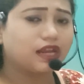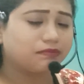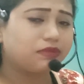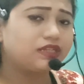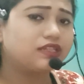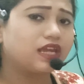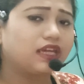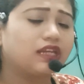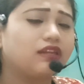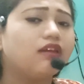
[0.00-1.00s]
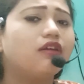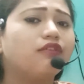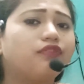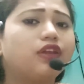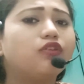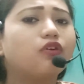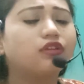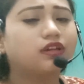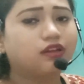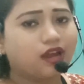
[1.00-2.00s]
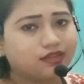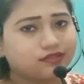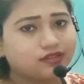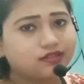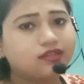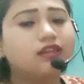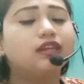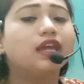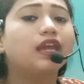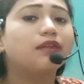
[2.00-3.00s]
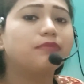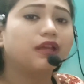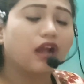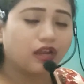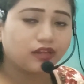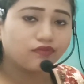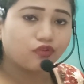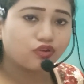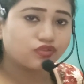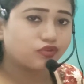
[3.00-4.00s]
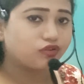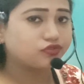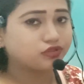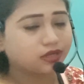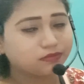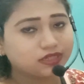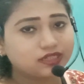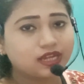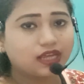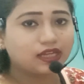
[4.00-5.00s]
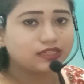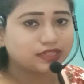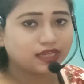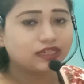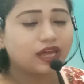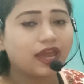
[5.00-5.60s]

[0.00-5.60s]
means they can feed on the grasses. They can be carnivorous also, that means they can take the